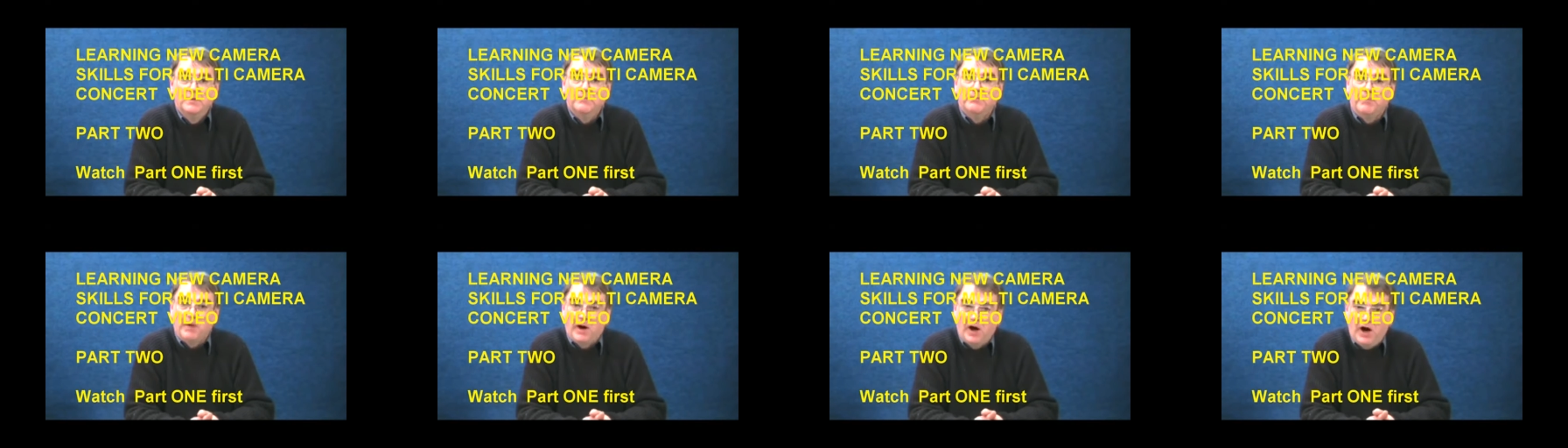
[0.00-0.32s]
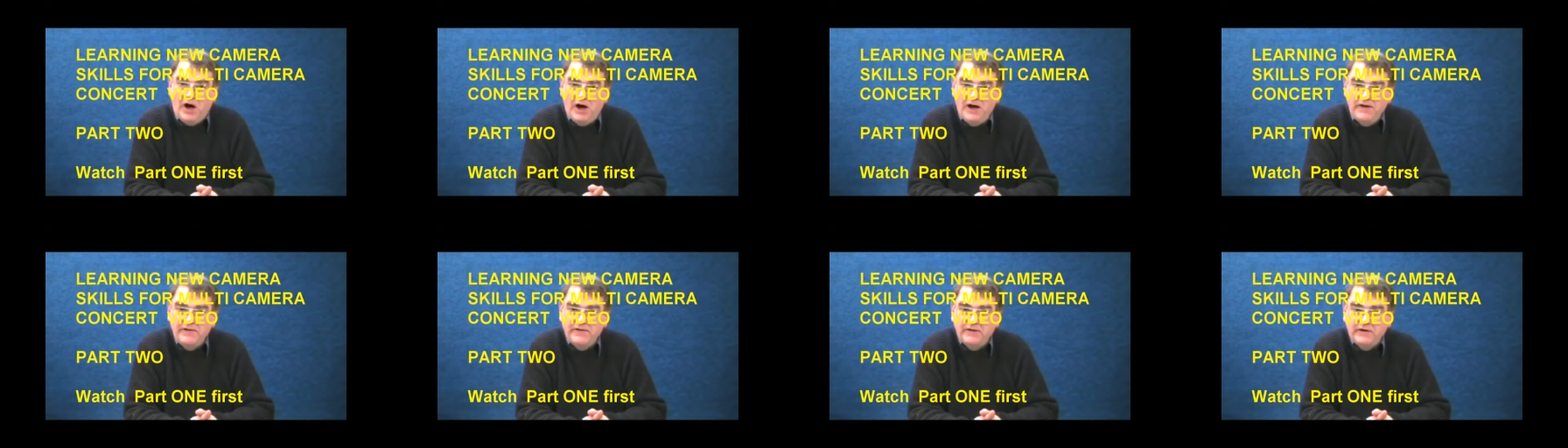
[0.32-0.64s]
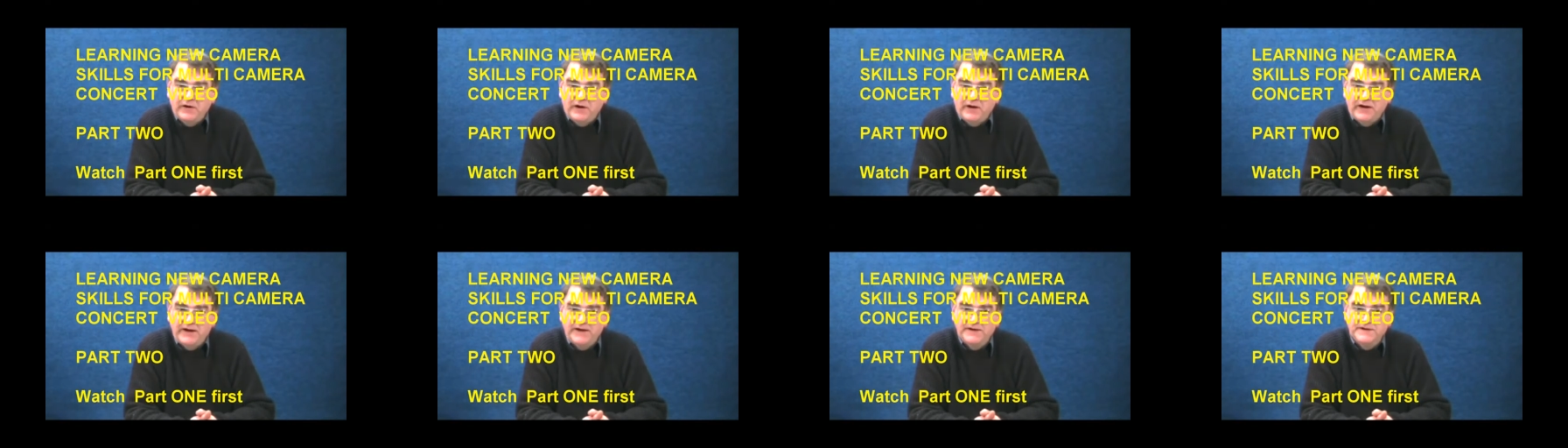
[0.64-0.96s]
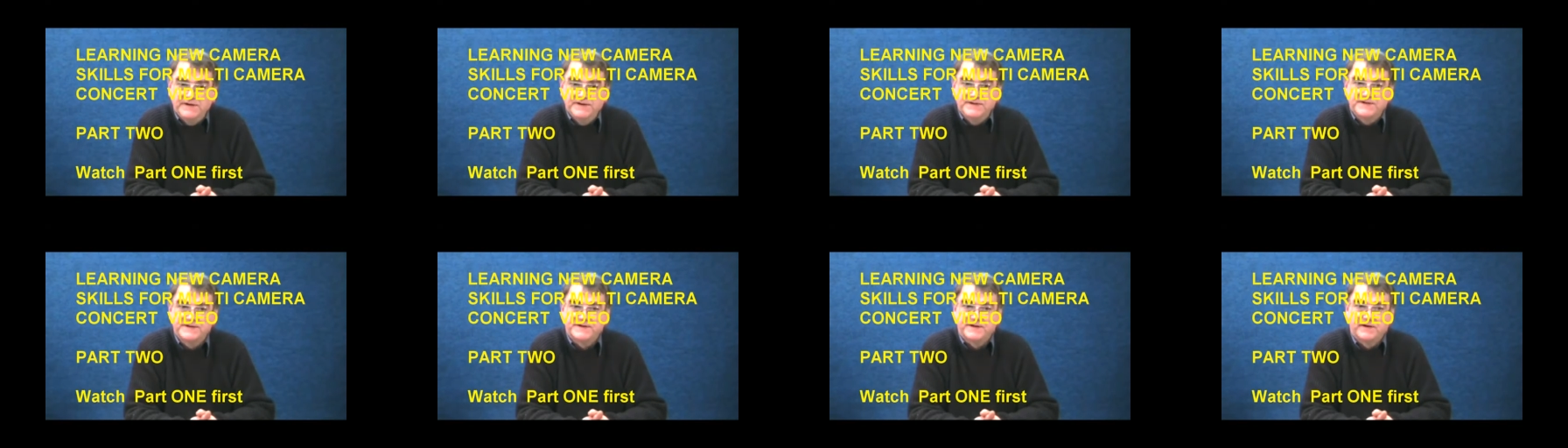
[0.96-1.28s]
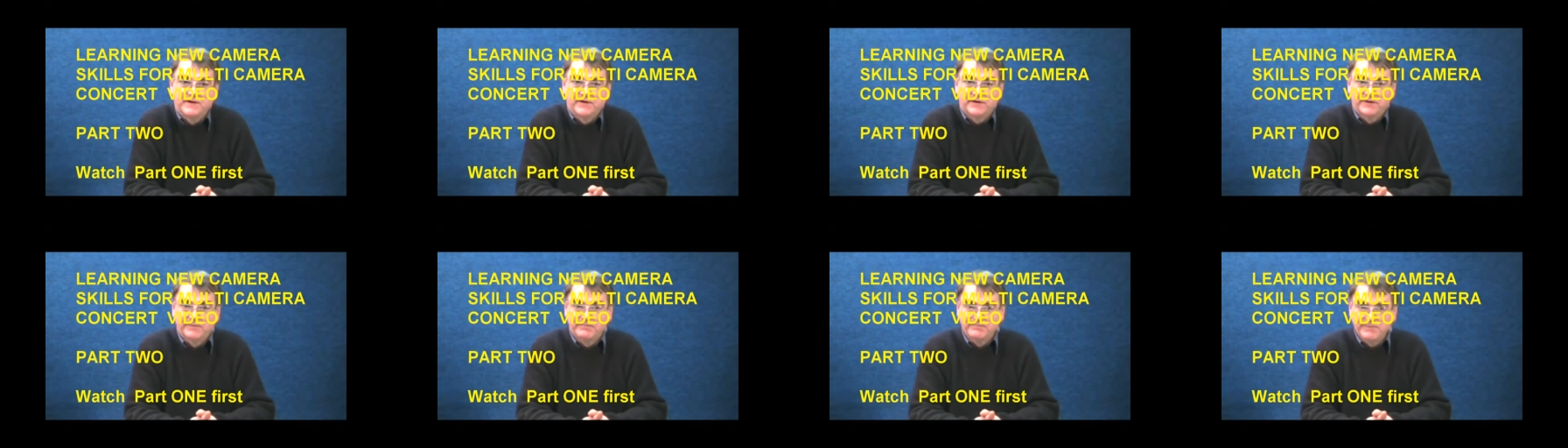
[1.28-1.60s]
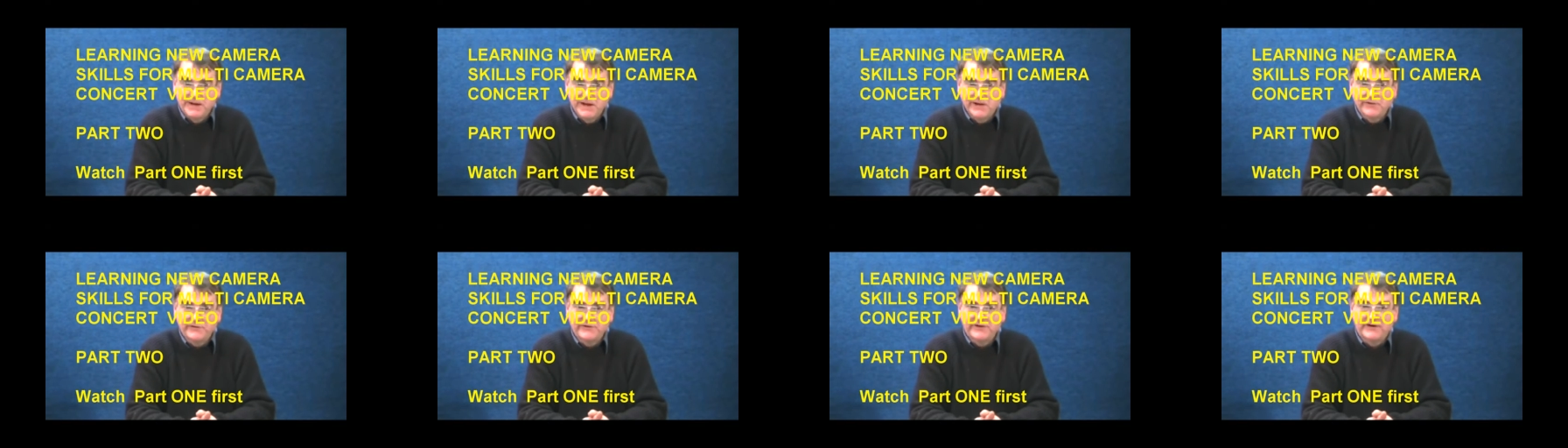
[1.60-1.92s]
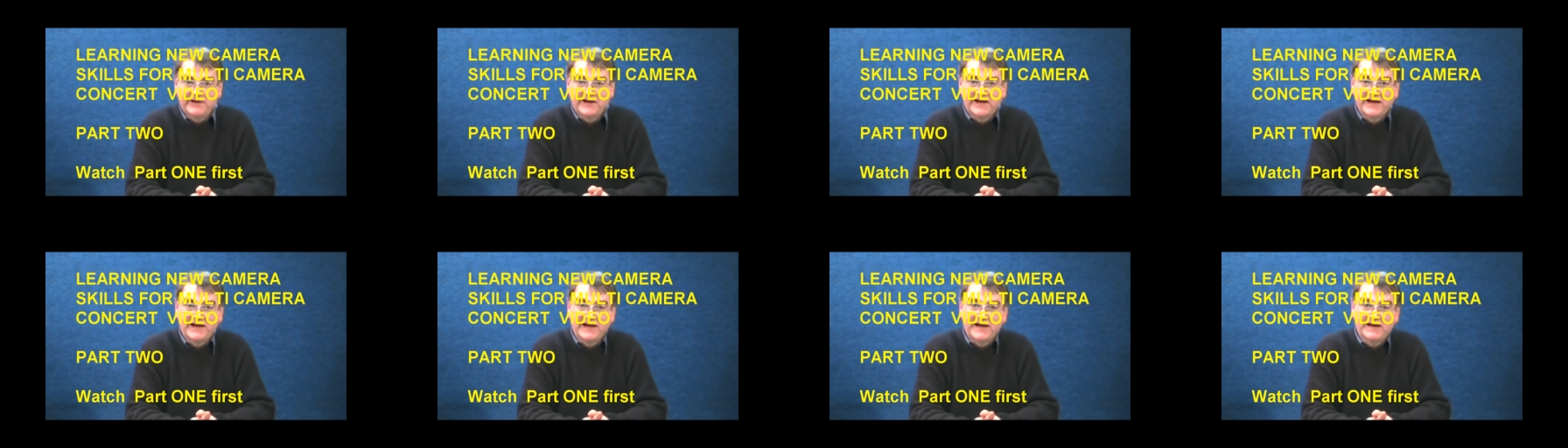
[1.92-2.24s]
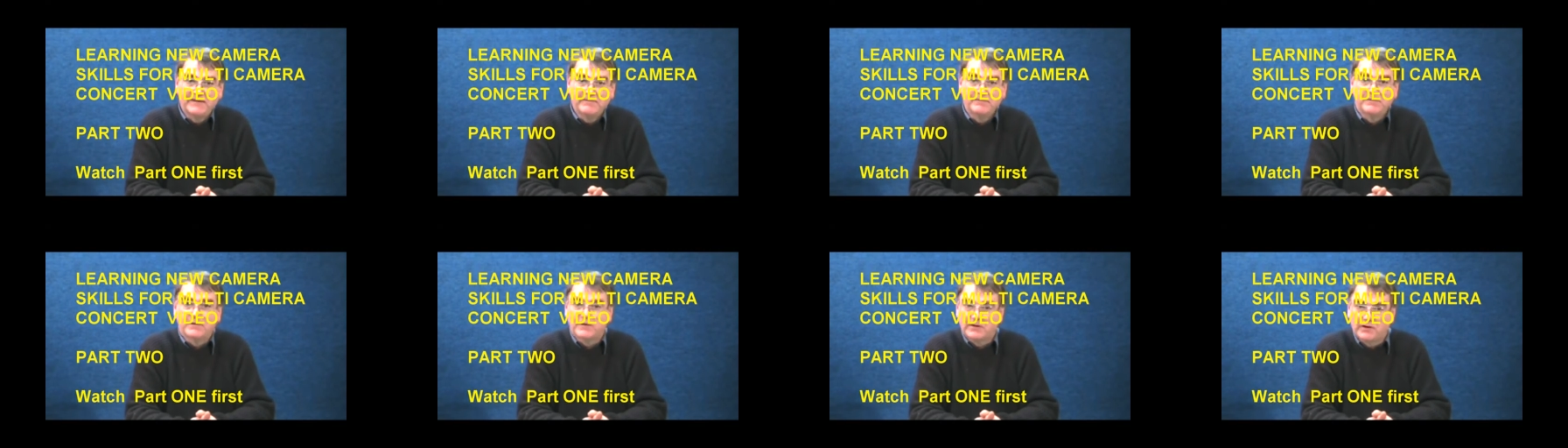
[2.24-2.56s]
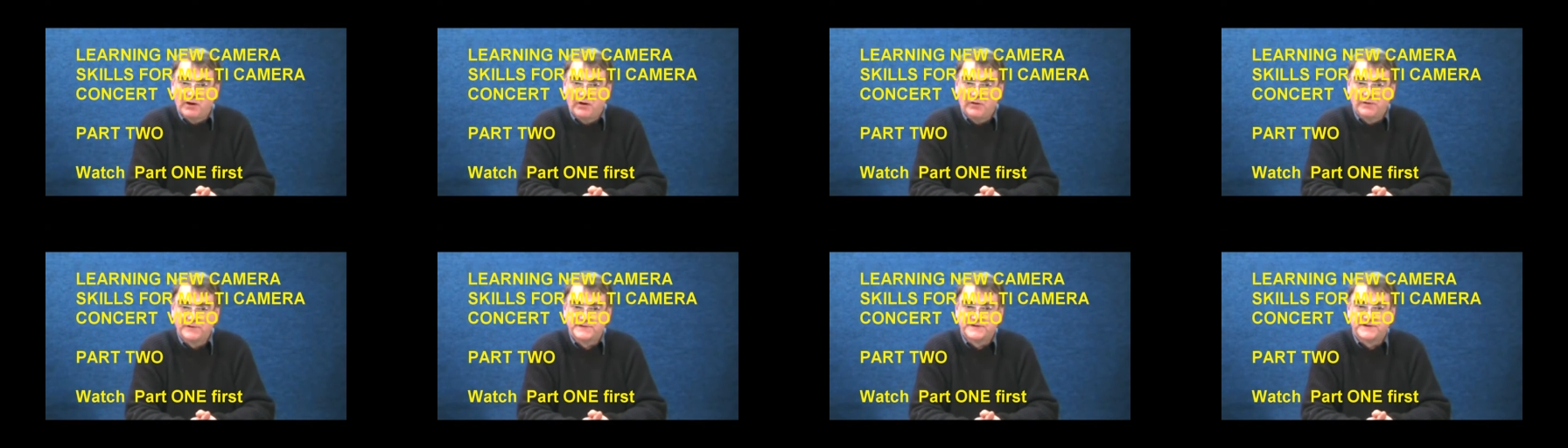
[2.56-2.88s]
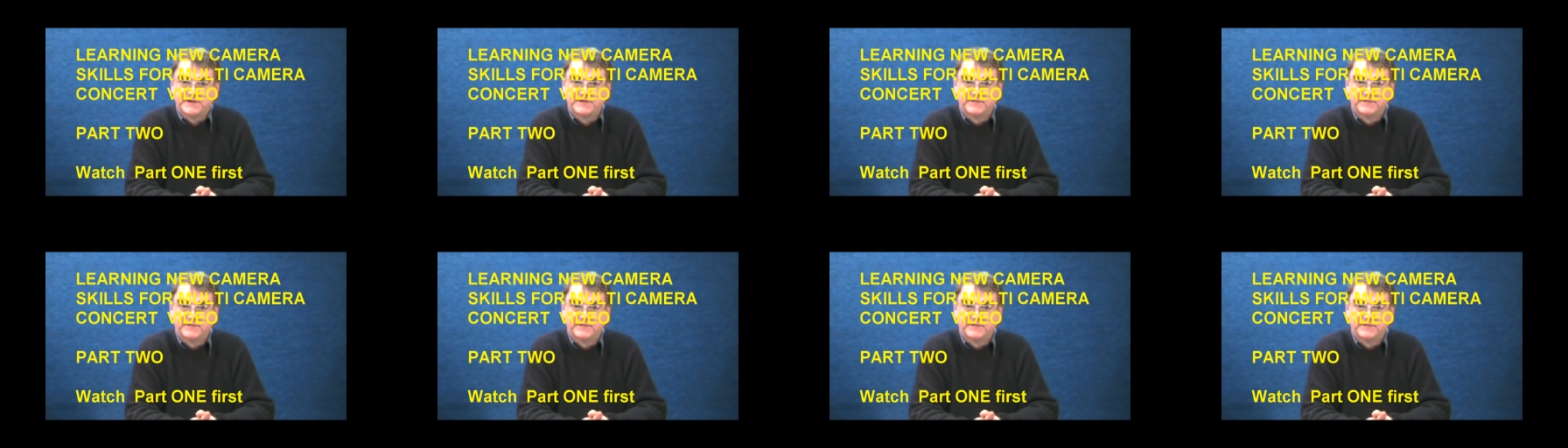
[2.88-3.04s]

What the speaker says: Behind the lens on a multicam concert